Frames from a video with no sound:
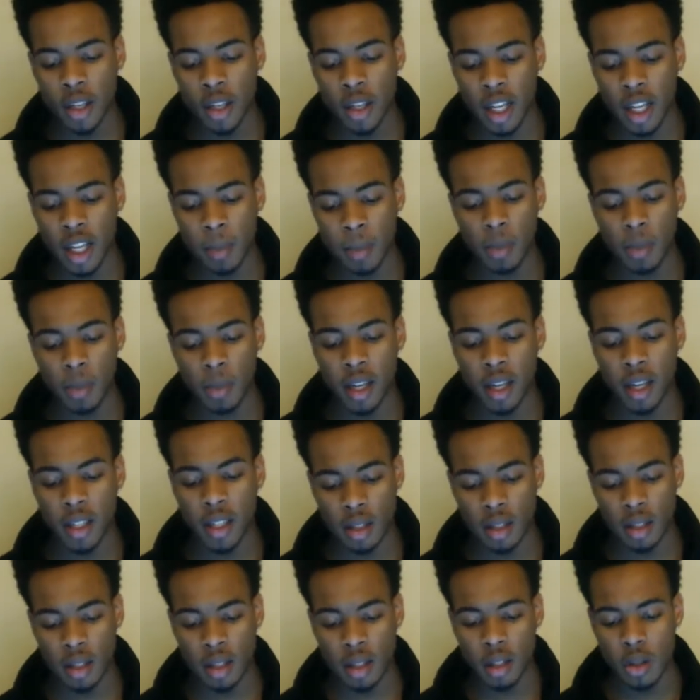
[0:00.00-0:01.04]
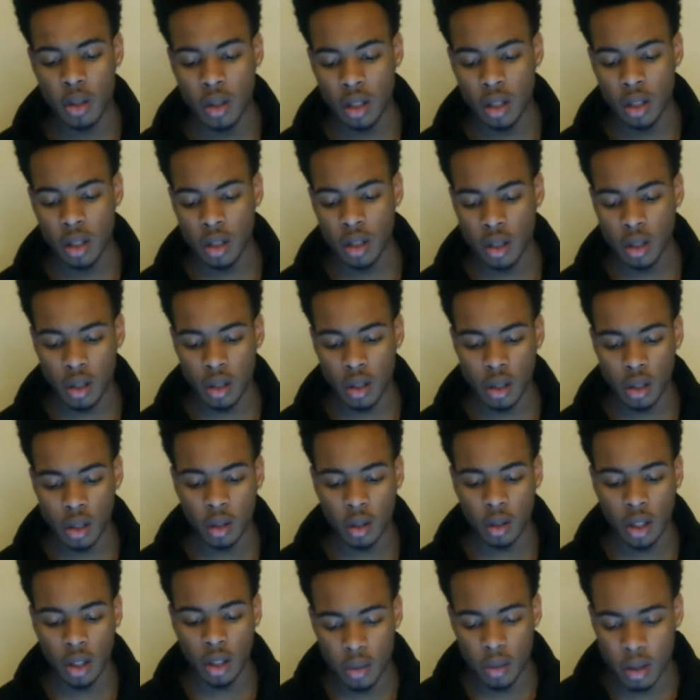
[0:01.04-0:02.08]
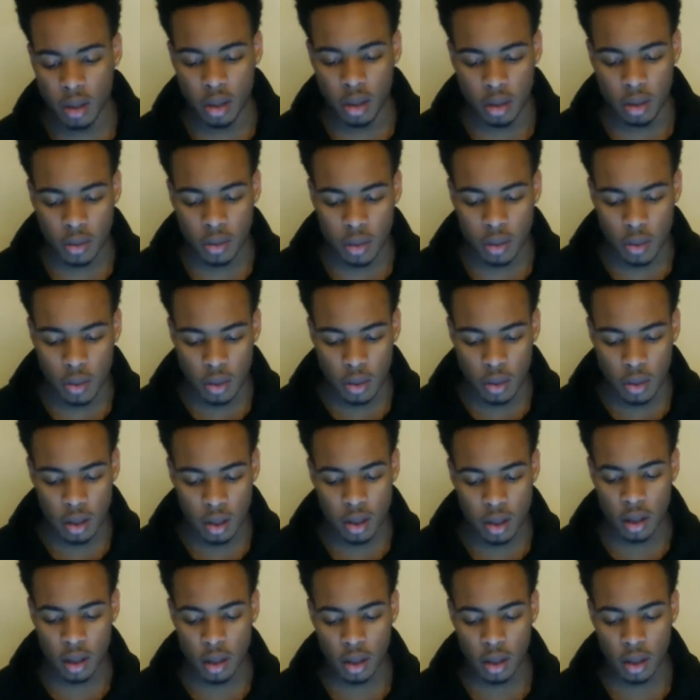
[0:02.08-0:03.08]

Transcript: blocks 2 years ago. He was doing this thing.